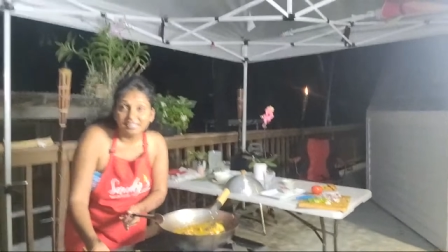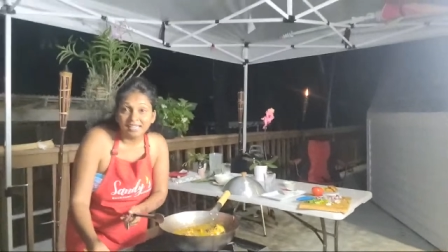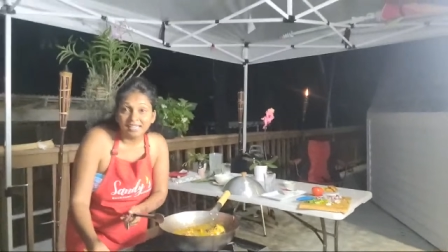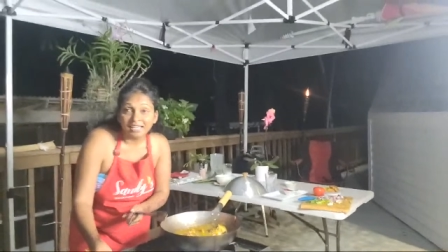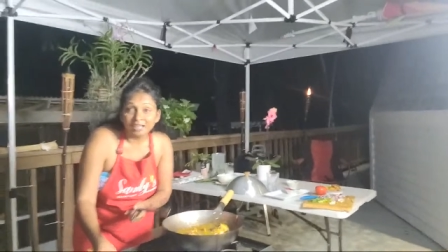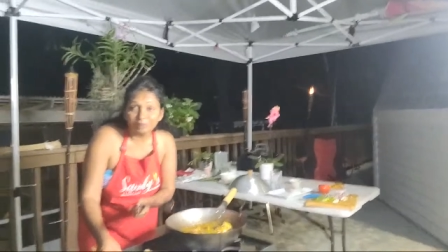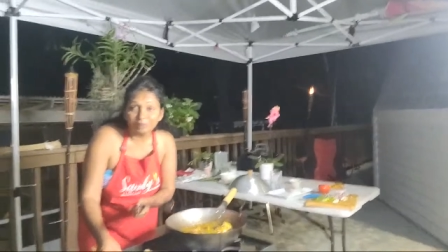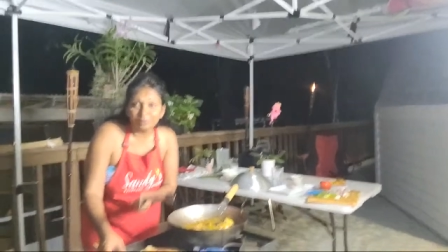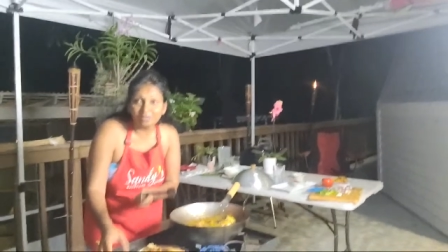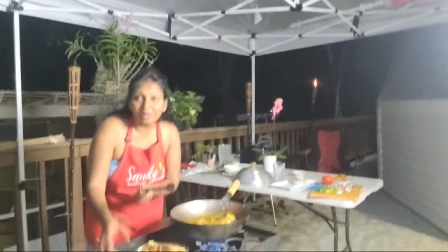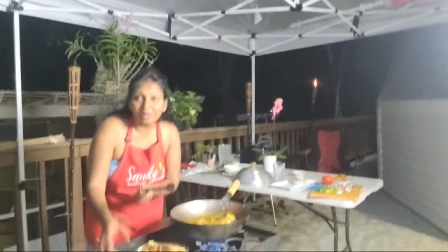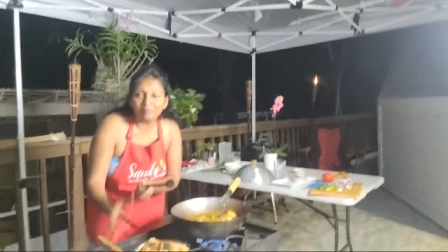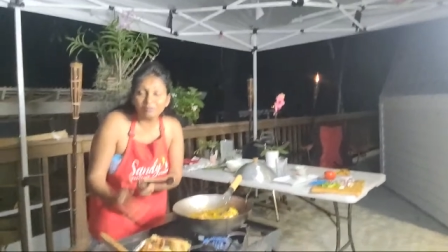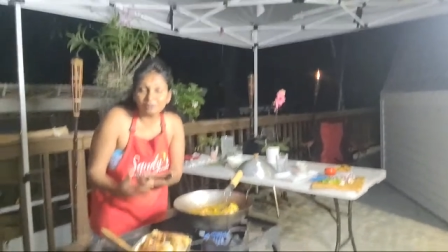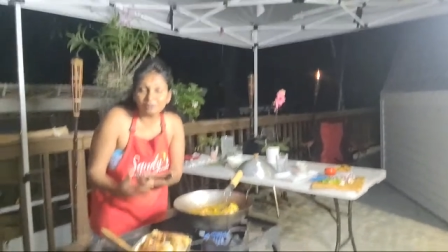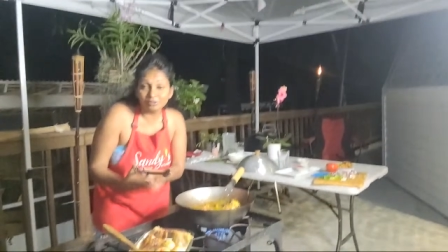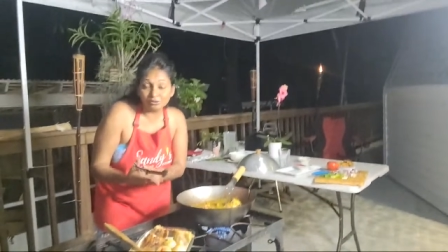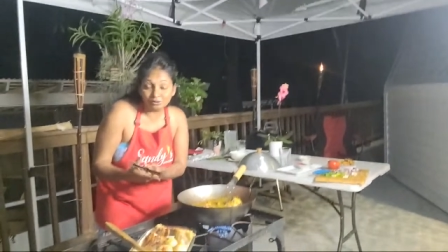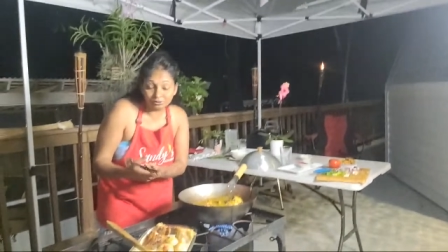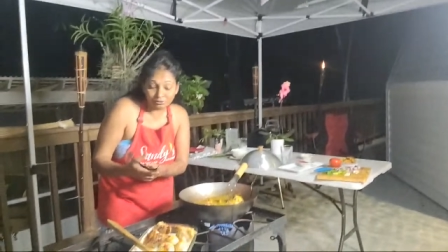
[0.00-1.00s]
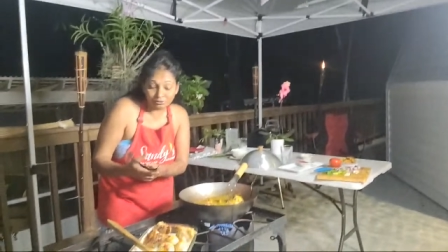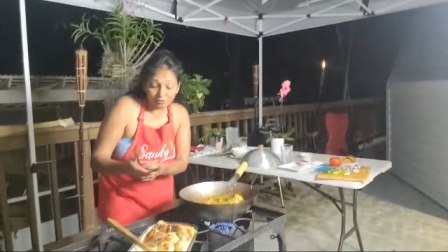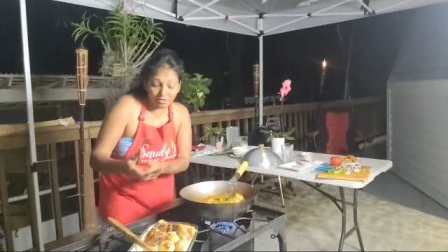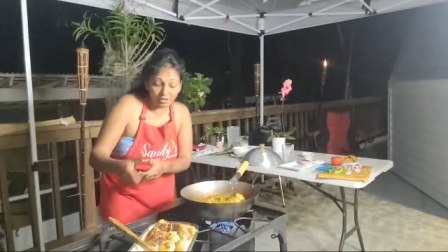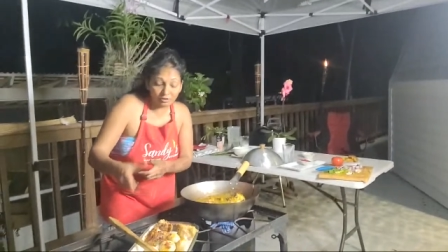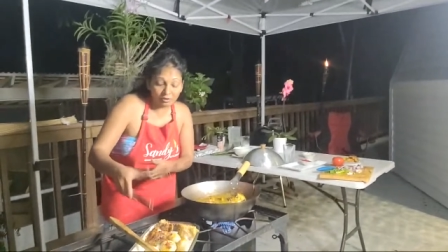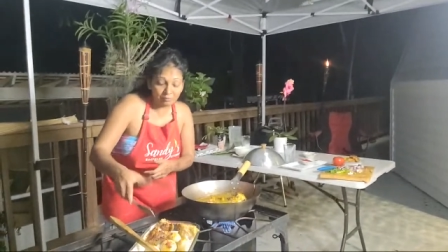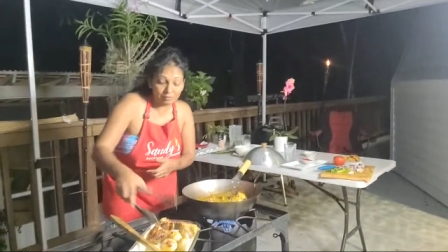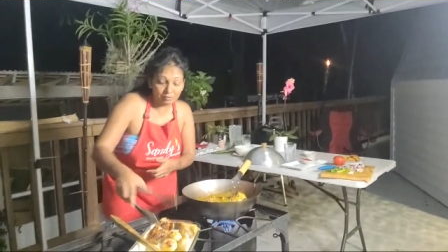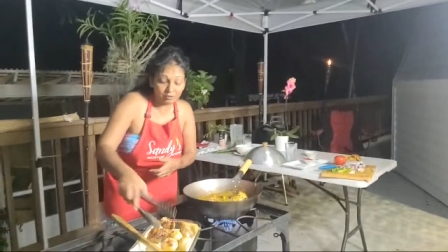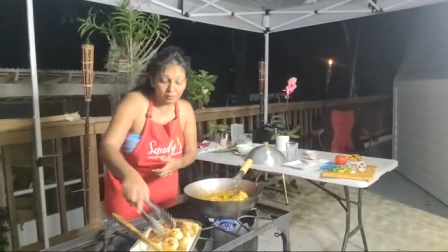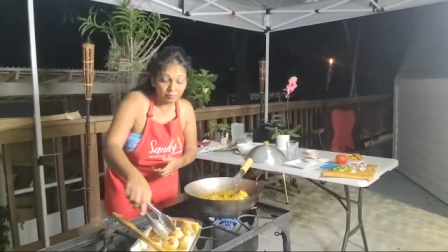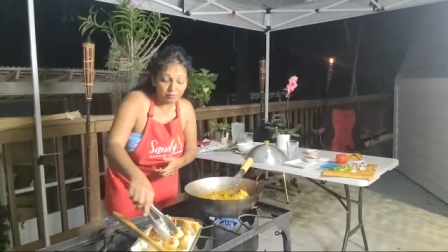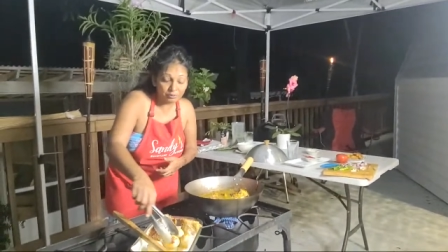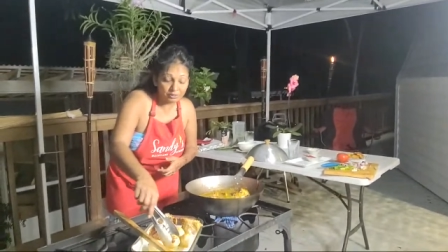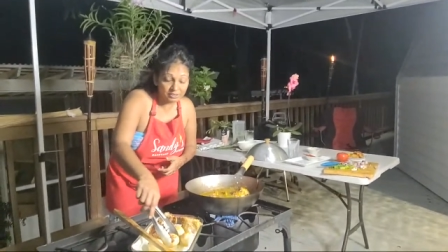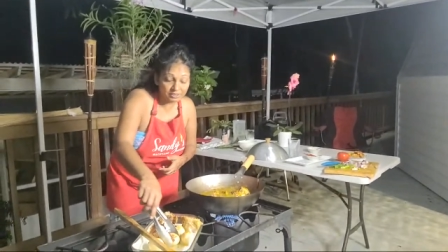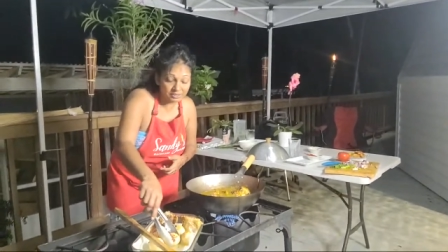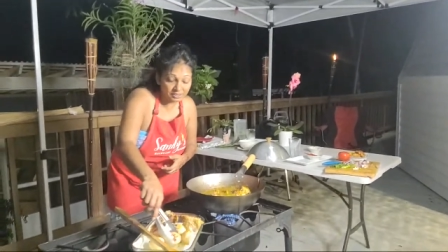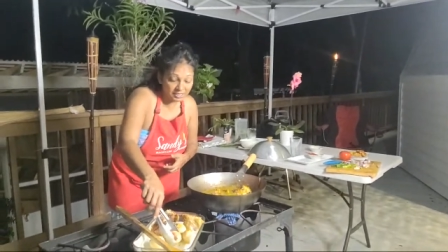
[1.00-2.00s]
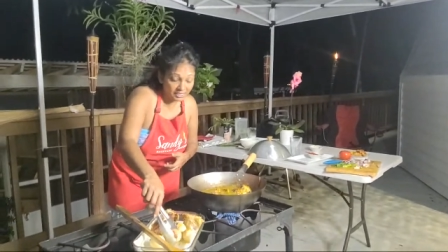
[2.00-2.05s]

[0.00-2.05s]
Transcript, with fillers: And what I'm going to do now, I'm going to put these